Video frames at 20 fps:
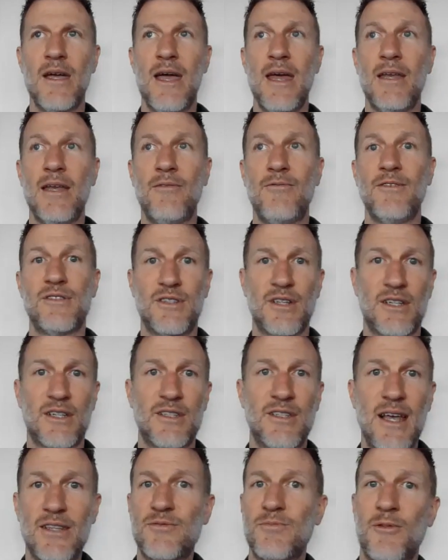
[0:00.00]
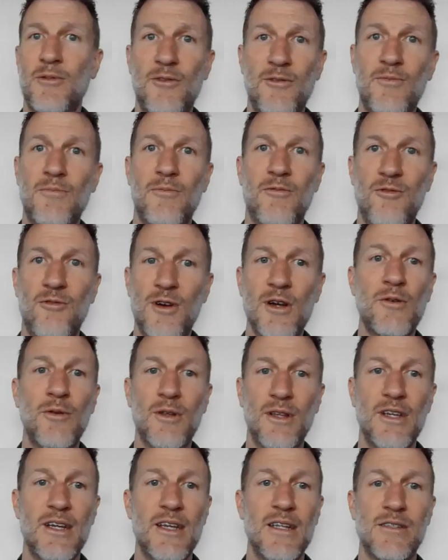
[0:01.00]
And if it's successful,
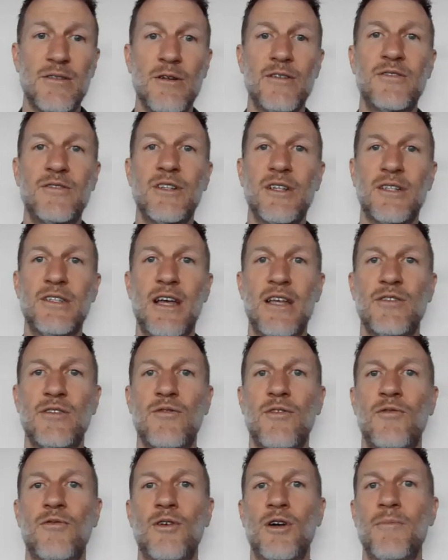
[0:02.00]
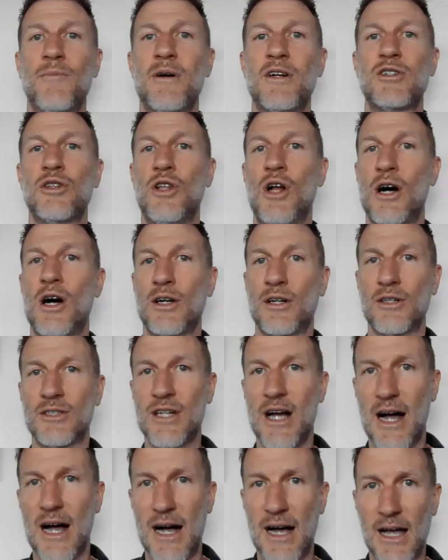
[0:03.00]
frequently it's successful for a much longer
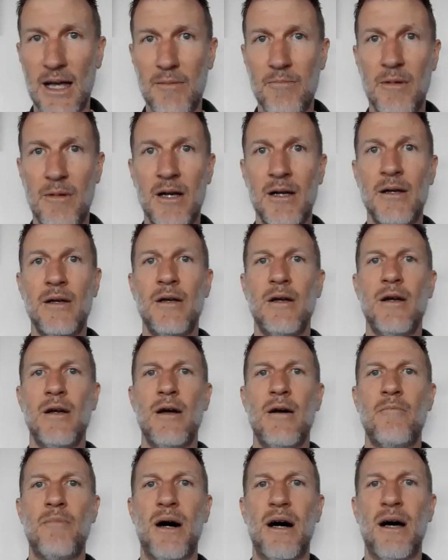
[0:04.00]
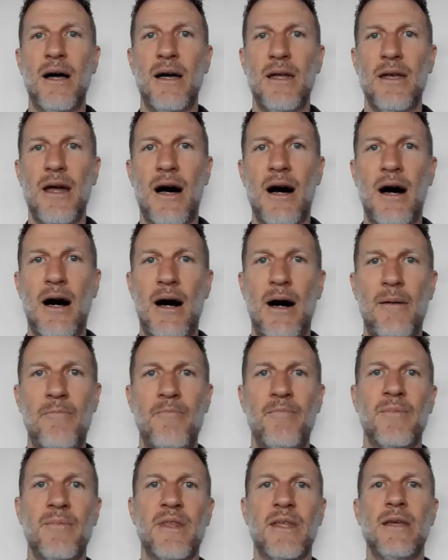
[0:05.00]
time. But,
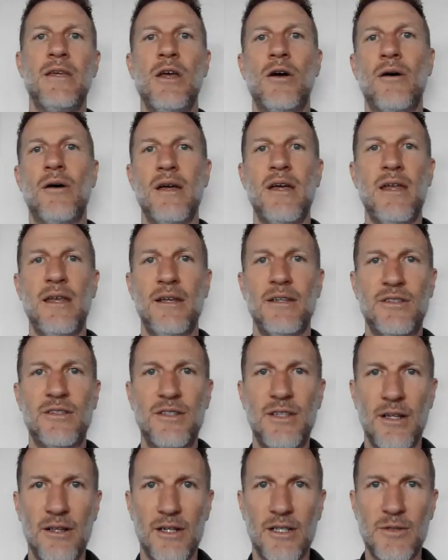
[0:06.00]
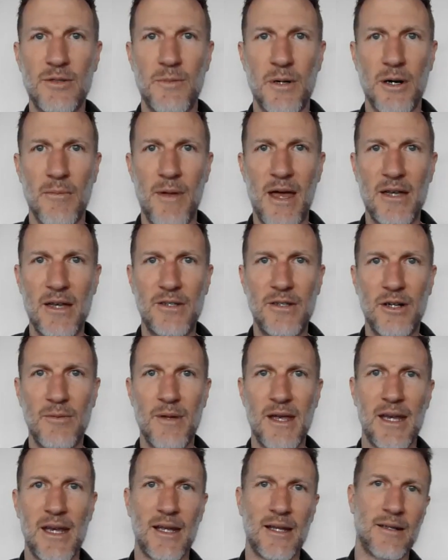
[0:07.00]
it is still experimental,
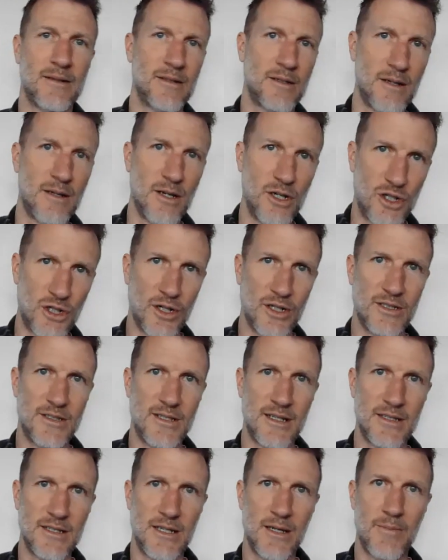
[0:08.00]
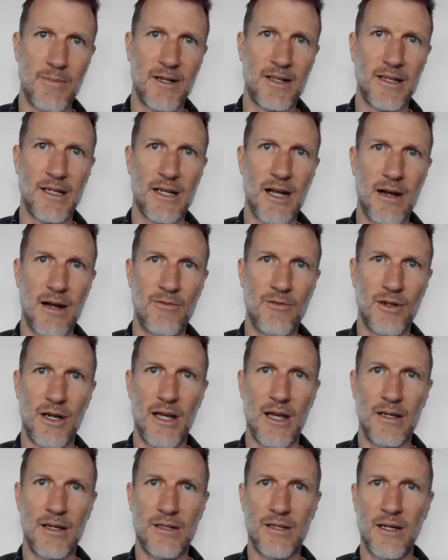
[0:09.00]
meaning insurance doesn't typically cover
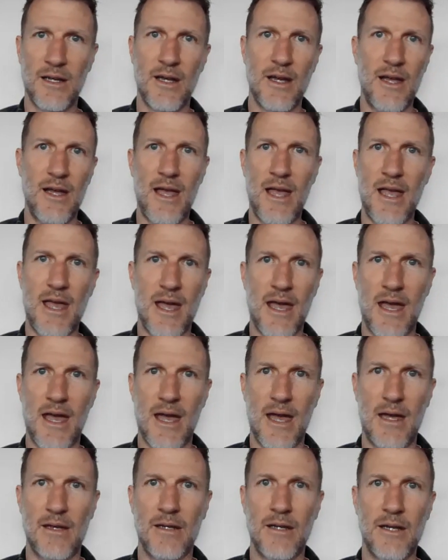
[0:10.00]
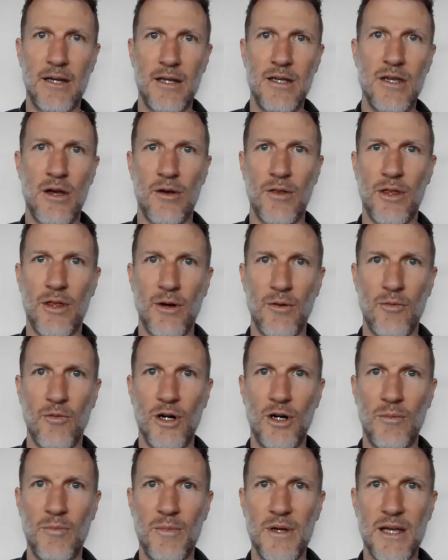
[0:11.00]
it. And, there
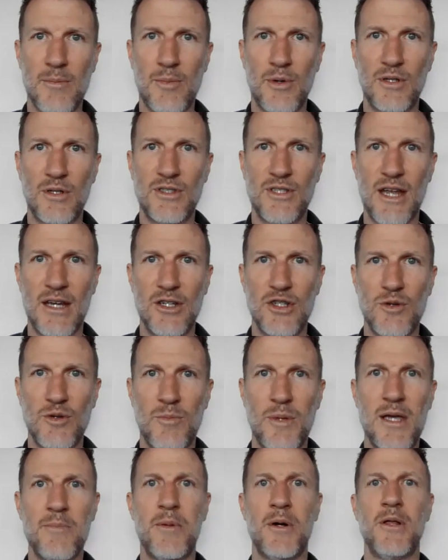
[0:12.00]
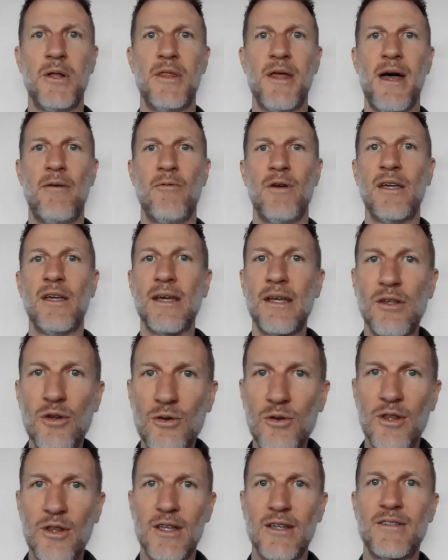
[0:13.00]
will be a percentage of people that we
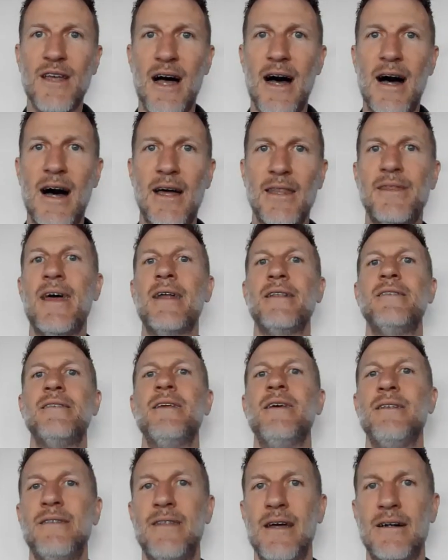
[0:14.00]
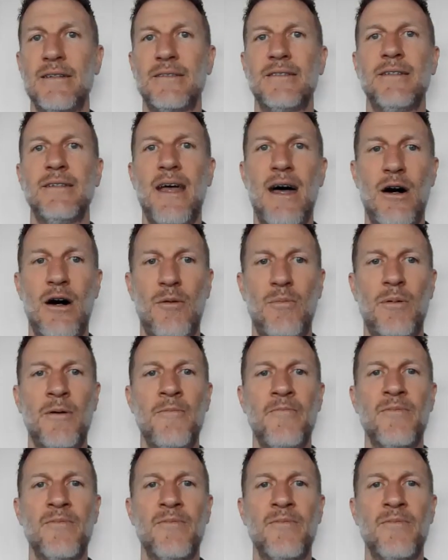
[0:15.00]
do this on that it doesn't help.